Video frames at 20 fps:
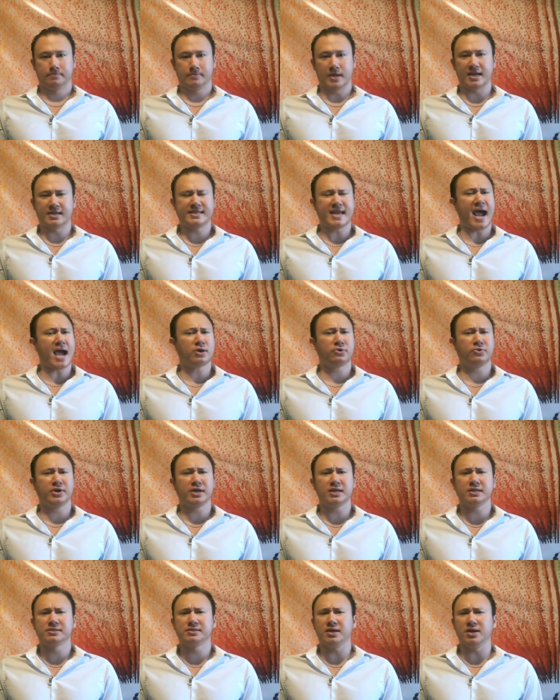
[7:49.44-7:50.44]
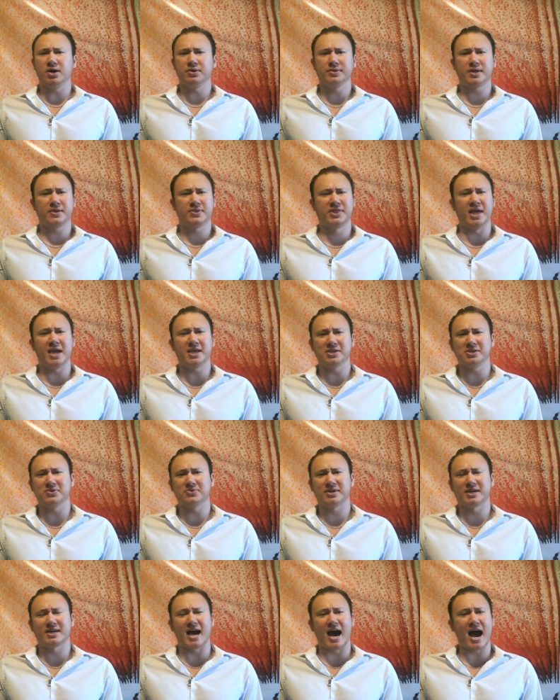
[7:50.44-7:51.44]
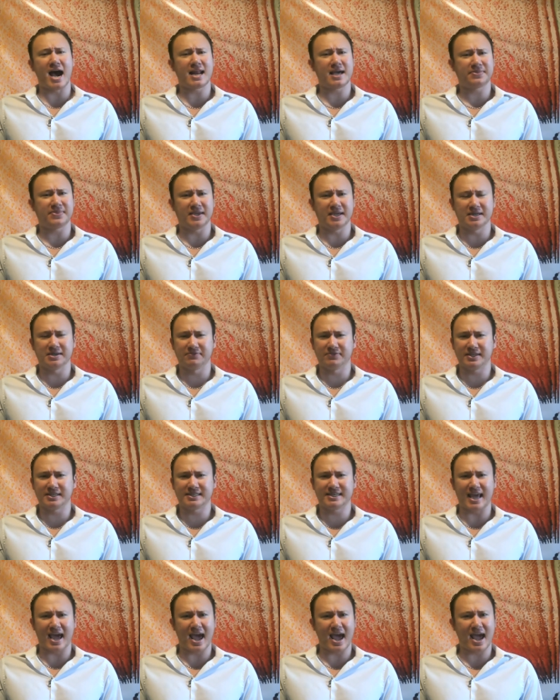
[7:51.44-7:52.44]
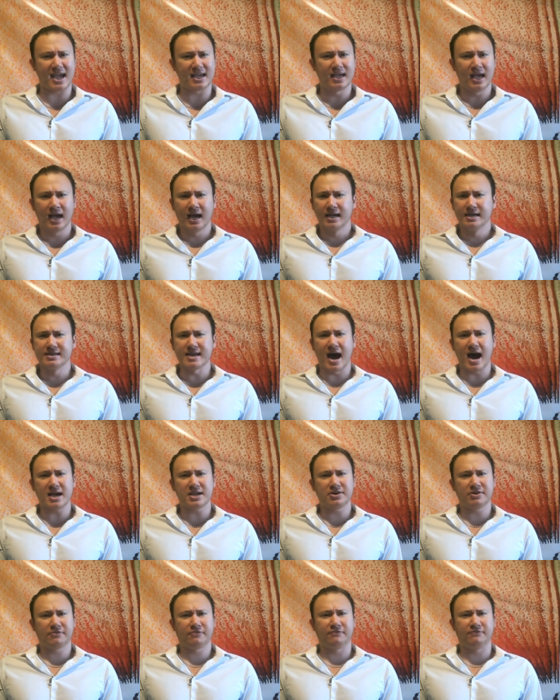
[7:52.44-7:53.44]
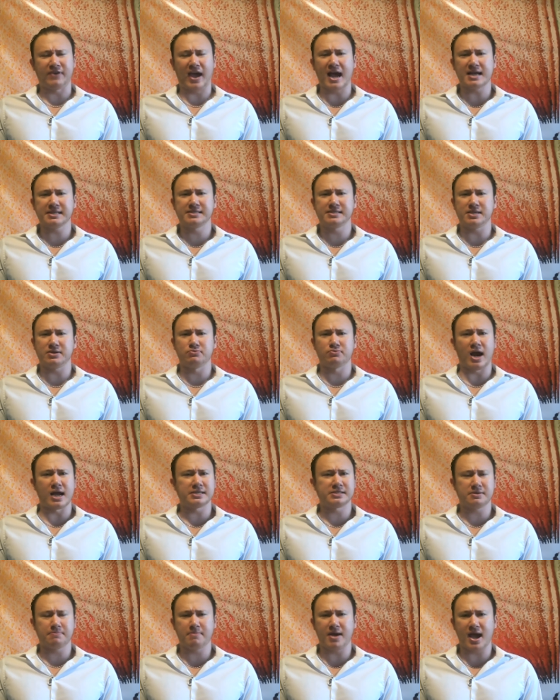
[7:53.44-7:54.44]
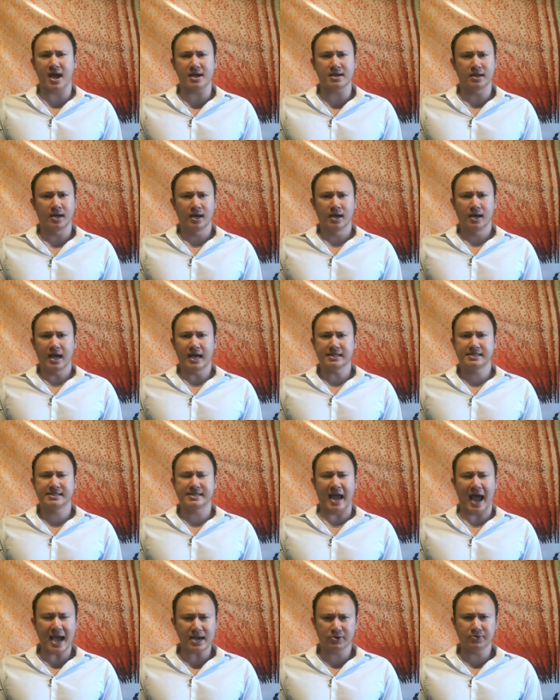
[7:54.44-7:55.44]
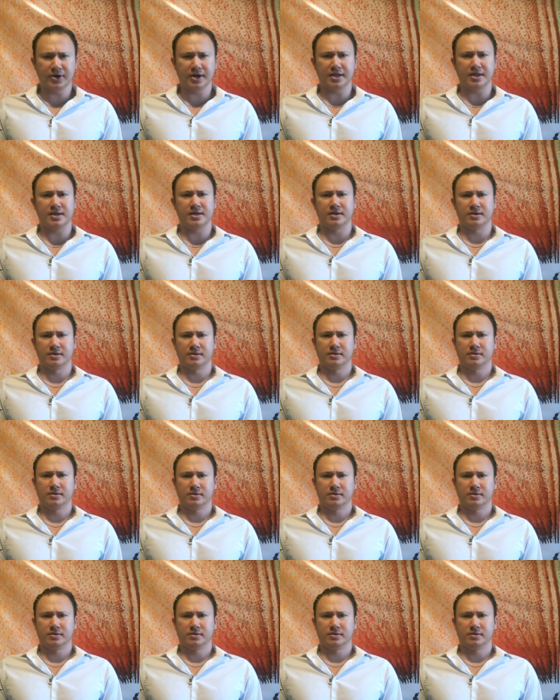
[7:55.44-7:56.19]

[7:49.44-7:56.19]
Integrity is the only thing you got at the end of the day, not your fancy resume. Integrity.